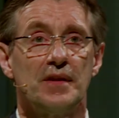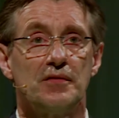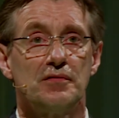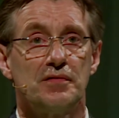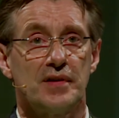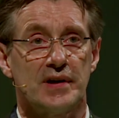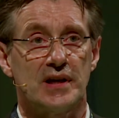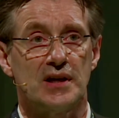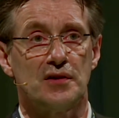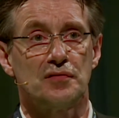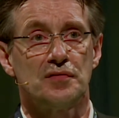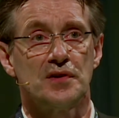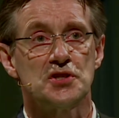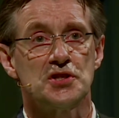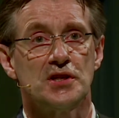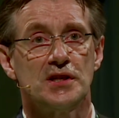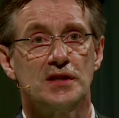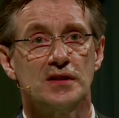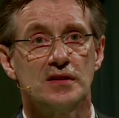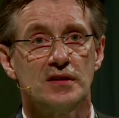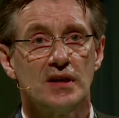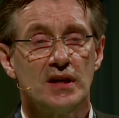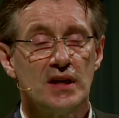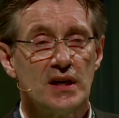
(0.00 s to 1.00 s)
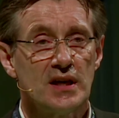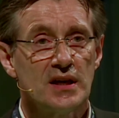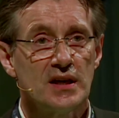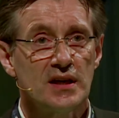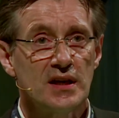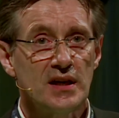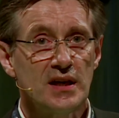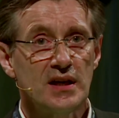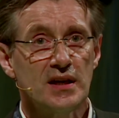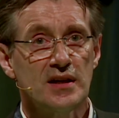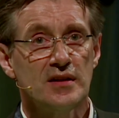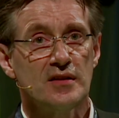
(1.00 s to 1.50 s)
very efficient.
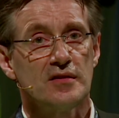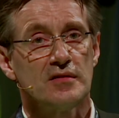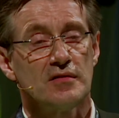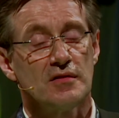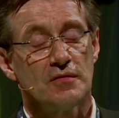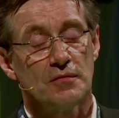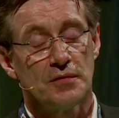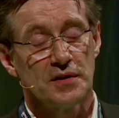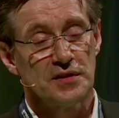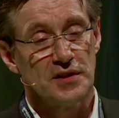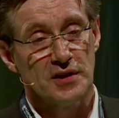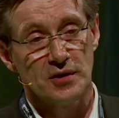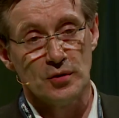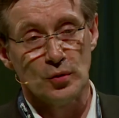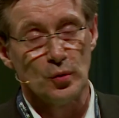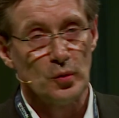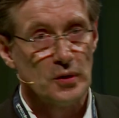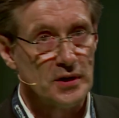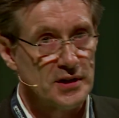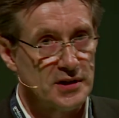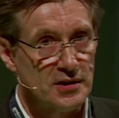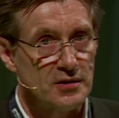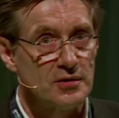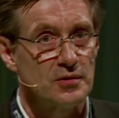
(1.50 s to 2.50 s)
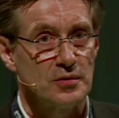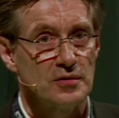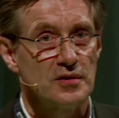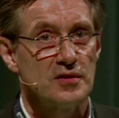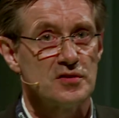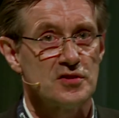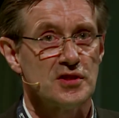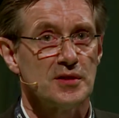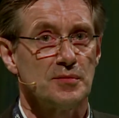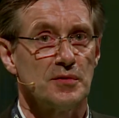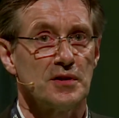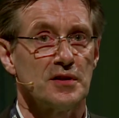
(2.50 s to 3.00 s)
And with the cooling, you could
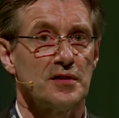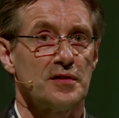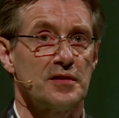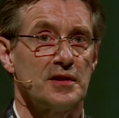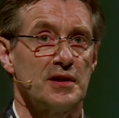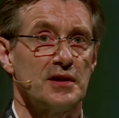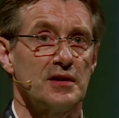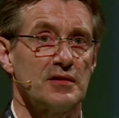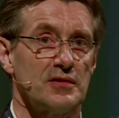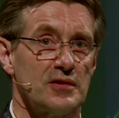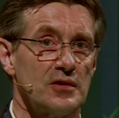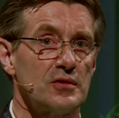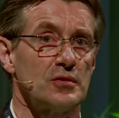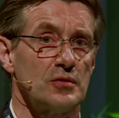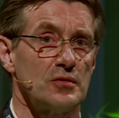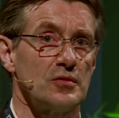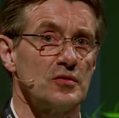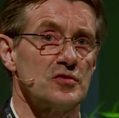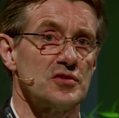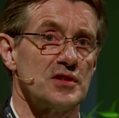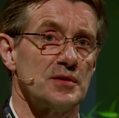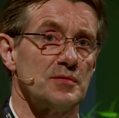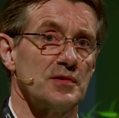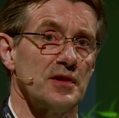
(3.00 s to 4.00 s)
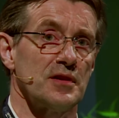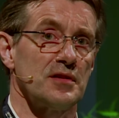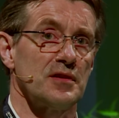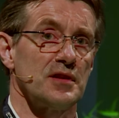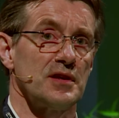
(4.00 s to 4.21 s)
do similar thing. You could do similar